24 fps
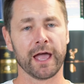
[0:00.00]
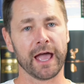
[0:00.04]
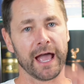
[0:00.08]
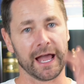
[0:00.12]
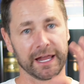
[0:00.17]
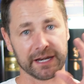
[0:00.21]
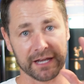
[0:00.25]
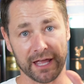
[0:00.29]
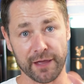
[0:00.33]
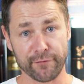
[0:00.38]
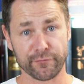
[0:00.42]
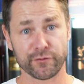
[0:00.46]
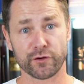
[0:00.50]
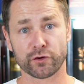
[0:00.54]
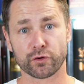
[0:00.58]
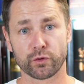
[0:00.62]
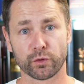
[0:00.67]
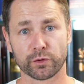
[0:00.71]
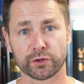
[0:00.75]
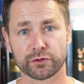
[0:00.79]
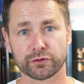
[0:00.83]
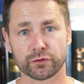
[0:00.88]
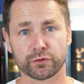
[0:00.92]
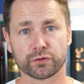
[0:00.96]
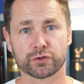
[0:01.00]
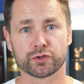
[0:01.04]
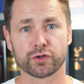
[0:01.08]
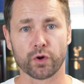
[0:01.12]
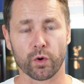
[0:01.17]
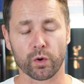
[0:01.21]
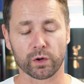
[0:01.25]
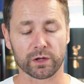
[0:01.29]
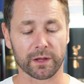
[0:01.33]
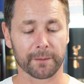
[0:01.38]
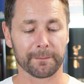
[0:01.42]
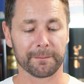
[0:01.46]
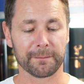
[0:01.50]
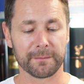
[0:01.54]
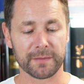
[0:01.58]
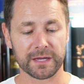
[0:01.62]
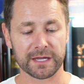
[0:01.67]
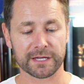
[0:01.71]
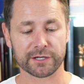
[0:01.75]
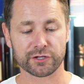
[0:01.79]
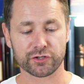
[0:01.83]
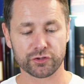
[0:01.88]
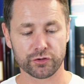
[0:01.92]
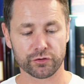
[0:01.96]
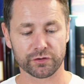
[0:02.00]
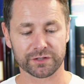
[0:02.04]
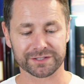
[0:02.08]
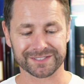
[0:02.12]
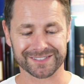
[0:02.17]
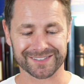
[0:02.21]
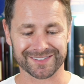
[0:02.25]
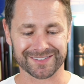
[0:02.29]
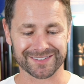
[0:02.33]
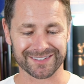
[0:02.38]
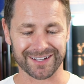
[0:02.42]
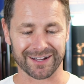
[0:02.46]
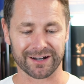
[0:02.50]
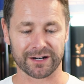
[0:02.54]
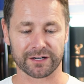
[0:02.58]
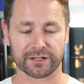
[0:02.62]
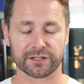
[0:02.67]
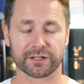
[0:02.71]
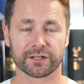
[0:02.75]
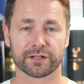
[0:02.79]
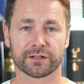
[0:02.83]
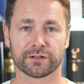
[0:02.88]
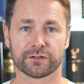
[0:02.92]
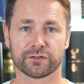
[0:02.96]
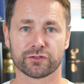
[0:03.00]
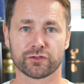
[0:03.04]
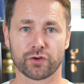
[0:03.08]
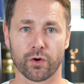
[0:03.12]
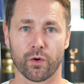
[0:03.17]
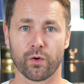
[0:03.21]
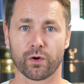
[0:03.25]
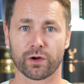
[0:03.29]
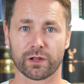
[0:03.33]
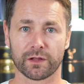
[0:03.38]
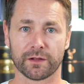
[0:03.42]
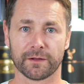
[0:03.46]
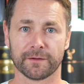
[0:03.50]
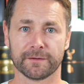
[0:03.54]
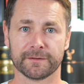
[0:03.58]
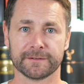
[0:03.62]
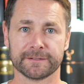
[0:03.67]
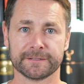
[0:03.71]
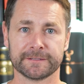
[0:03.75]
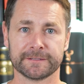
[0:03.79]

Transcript: And if you're going to do chocolate, make sure it's dark chocolate.